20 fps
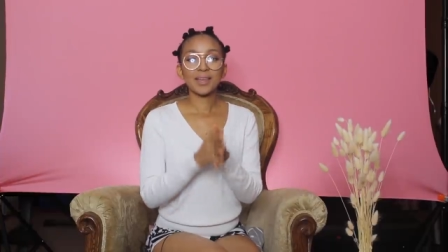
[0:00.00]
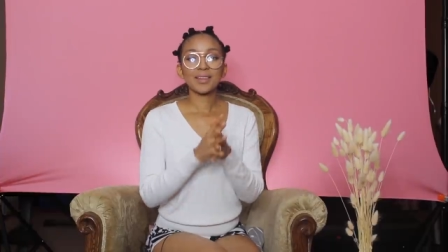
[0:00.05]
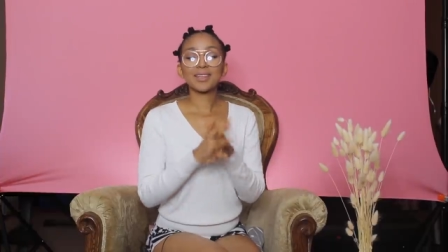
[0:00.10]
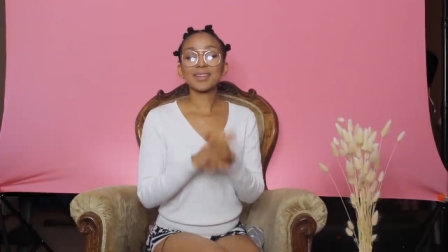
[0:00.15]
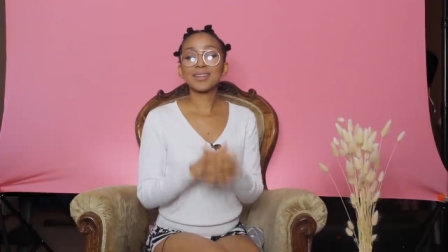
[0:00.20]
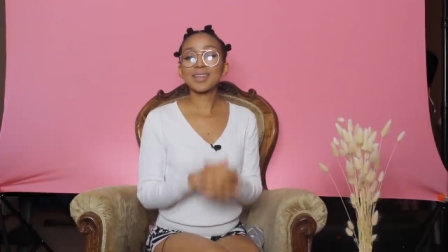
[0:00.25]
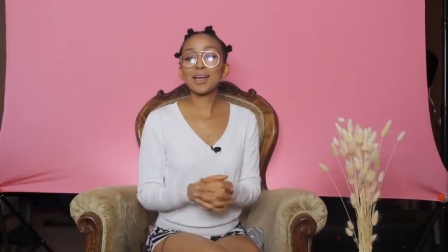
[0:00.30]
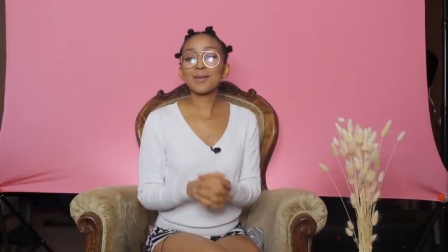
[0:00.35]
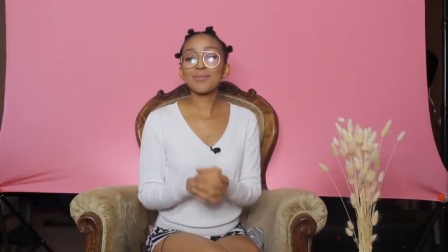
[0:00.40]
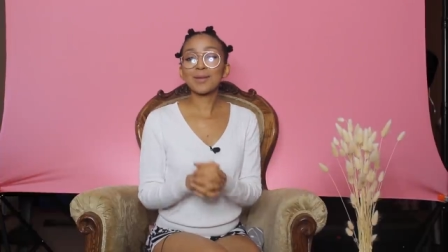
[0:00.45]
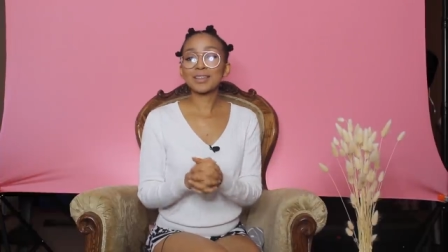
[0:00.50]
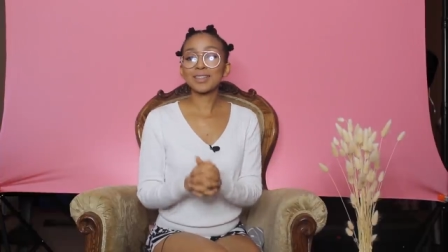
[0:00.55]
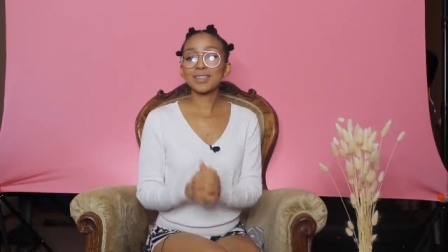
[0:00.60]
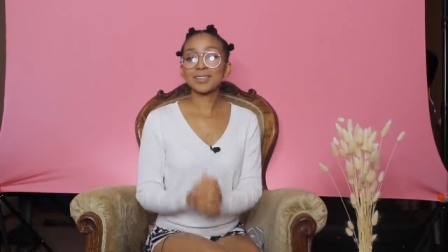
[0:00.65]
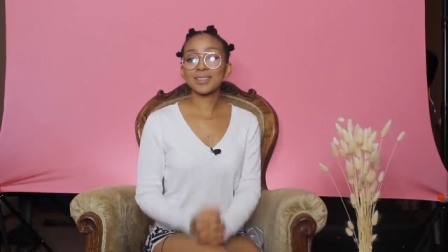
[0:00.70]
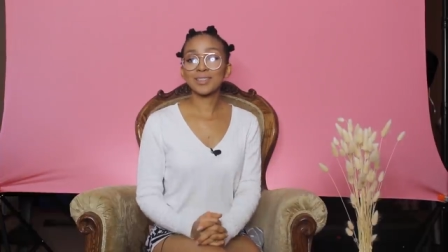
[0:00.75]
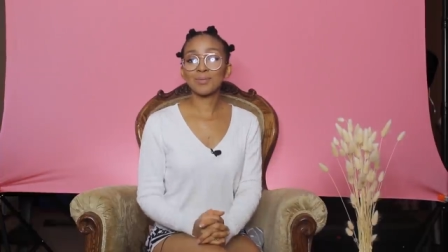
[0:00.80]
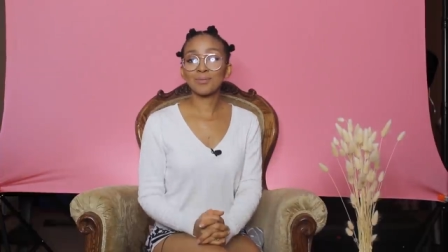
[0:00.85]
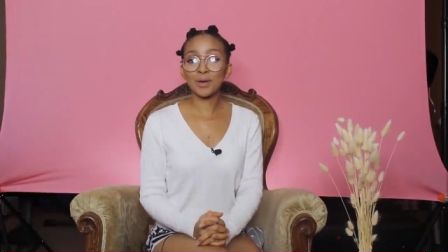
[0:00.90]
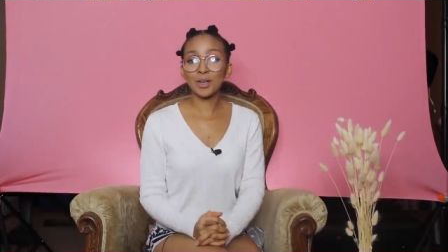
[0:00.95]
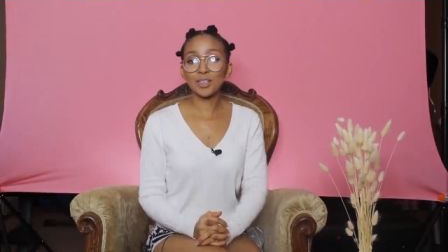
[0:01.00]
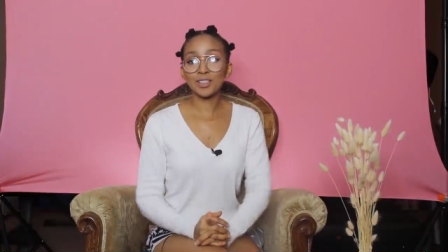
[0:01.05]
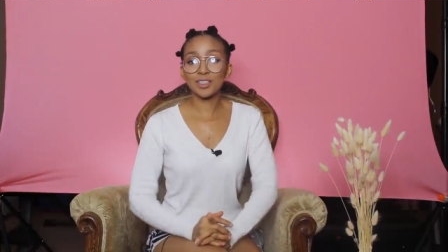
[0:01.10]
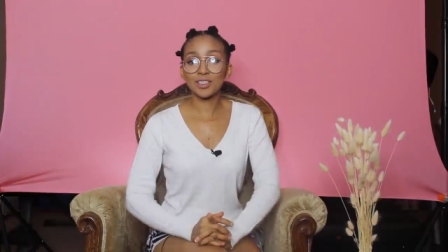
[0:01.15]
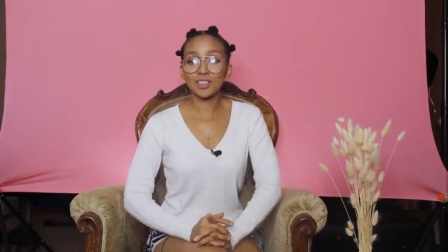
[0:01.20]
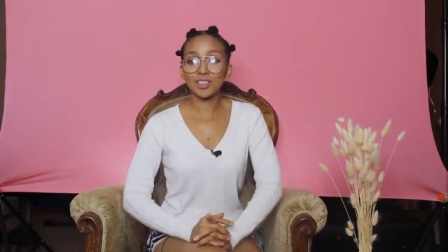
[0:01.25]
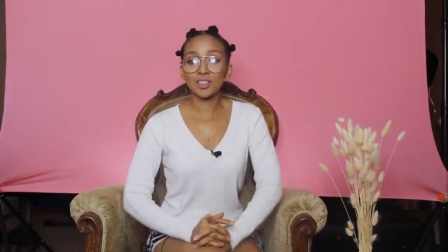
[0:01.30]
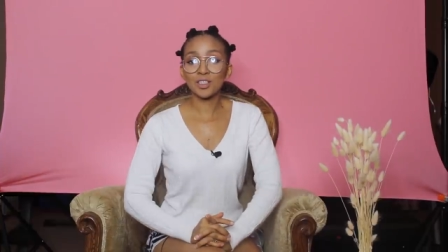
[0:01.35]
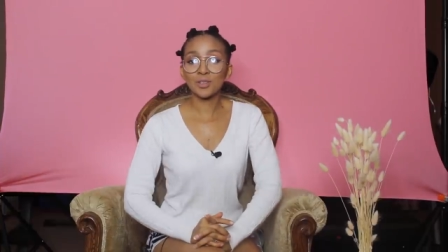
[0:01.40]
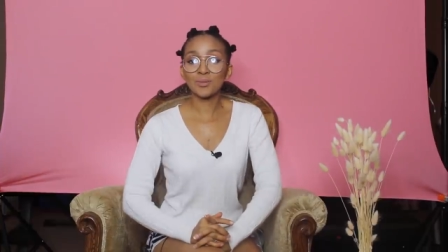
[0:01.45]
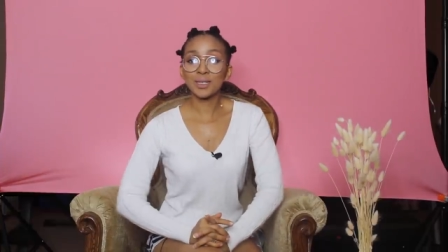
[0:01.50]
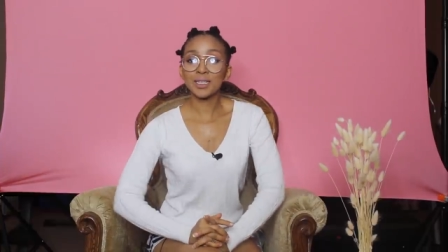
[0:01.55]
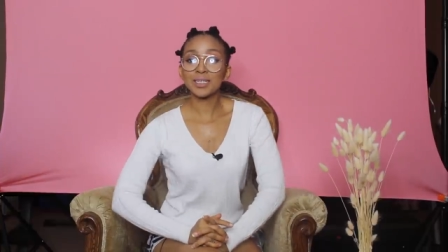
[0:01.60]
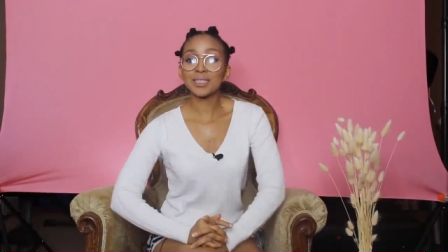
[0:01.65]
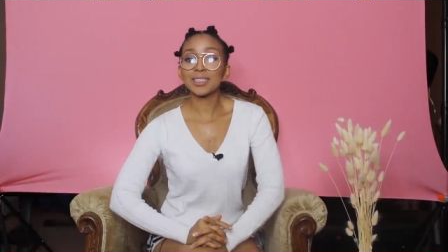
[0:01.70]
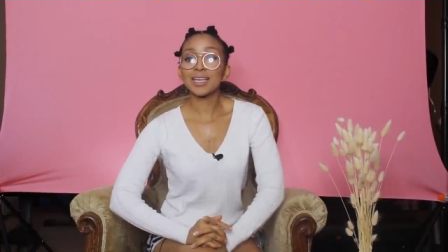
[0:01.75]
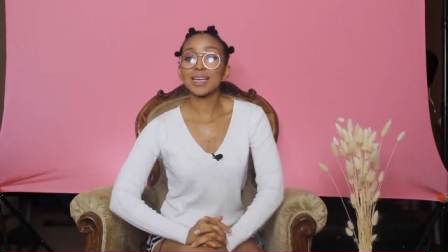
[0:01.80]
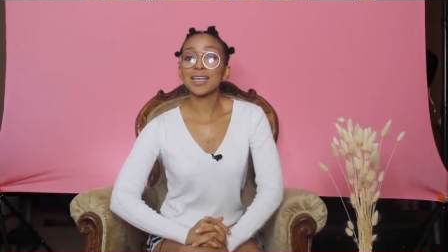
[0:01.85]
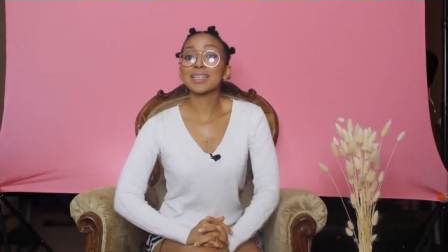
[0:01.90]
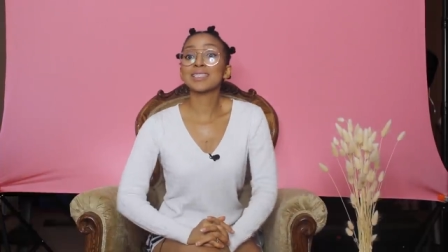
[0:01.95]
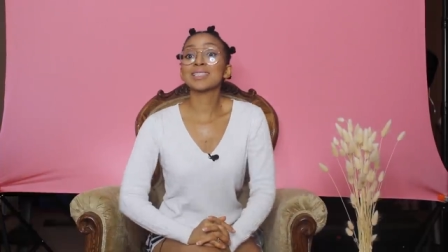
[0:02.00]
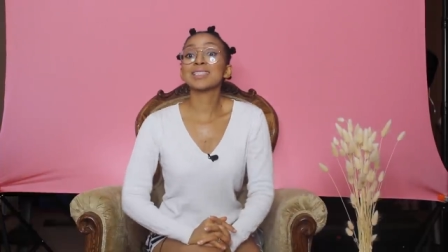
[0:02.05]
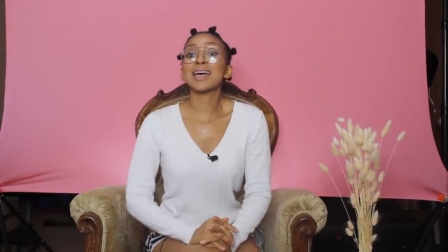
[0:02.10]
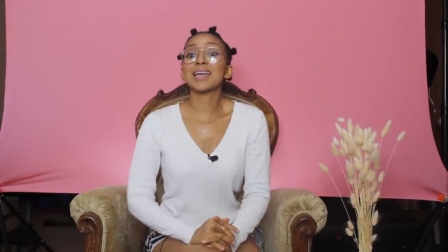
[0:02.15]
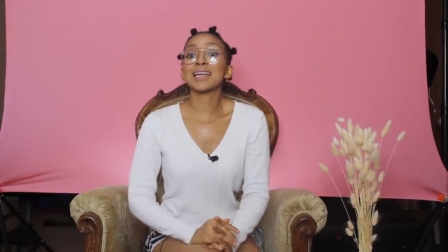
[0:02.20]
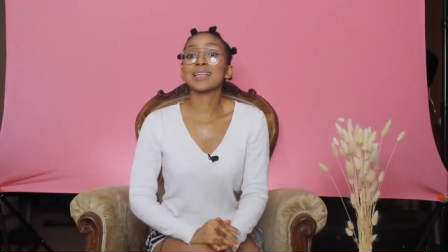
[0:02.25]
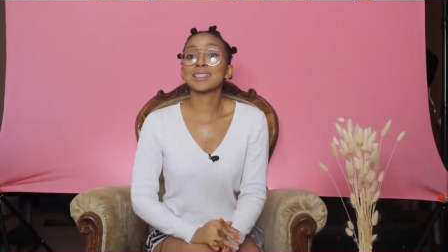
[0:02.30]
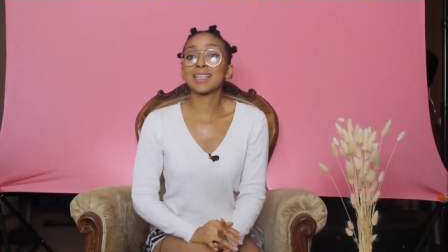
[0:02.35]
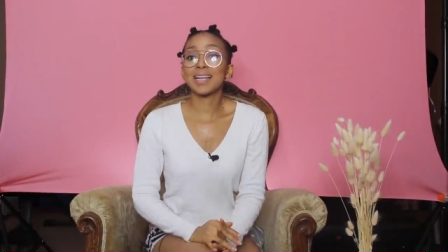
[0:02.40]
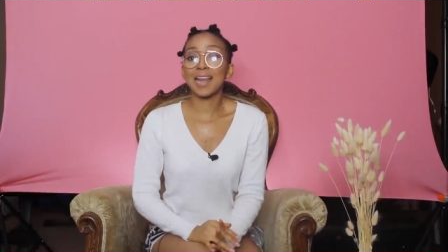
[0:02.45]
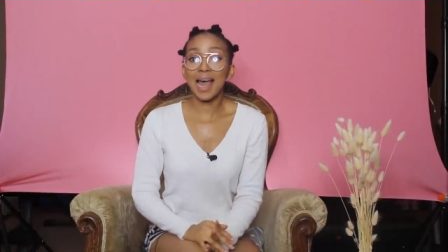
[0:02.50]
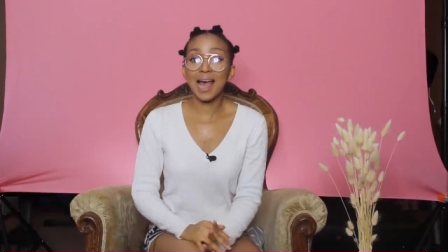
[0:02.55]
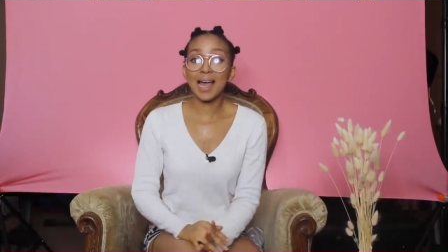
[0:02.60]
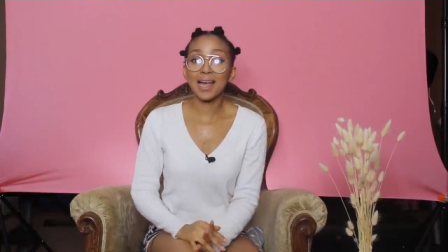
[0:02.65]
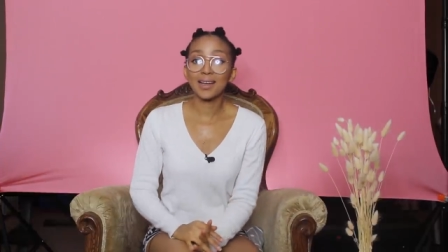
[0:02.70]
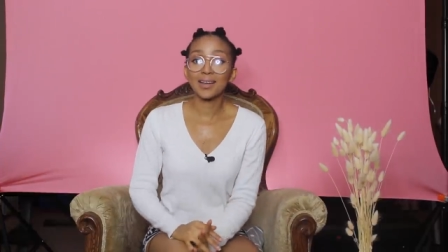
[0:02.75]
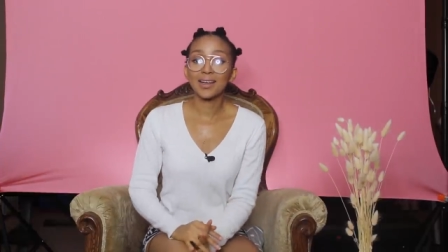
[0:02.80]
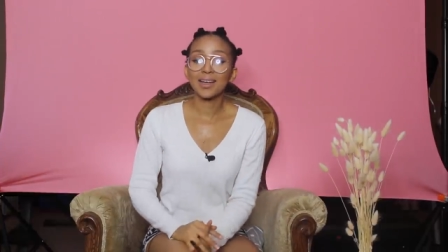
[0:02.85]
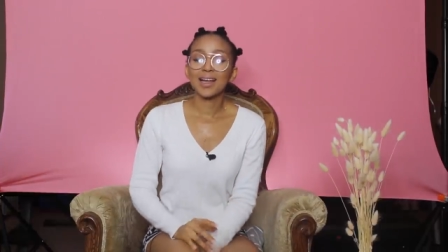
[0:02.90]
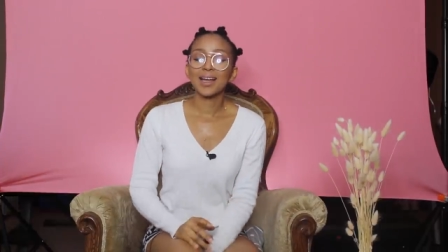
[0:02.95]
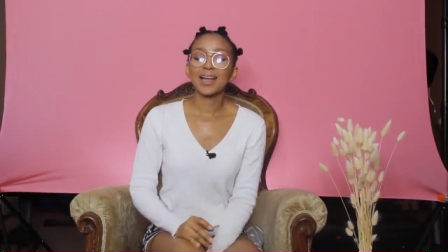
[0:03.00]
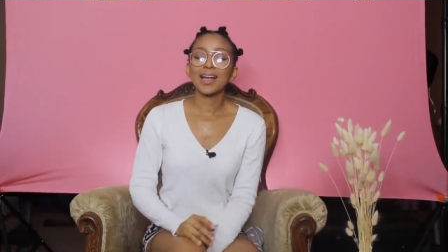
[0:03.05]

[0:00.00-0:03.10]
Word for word: The thing about this imposter syndrome is, is that it's a lie.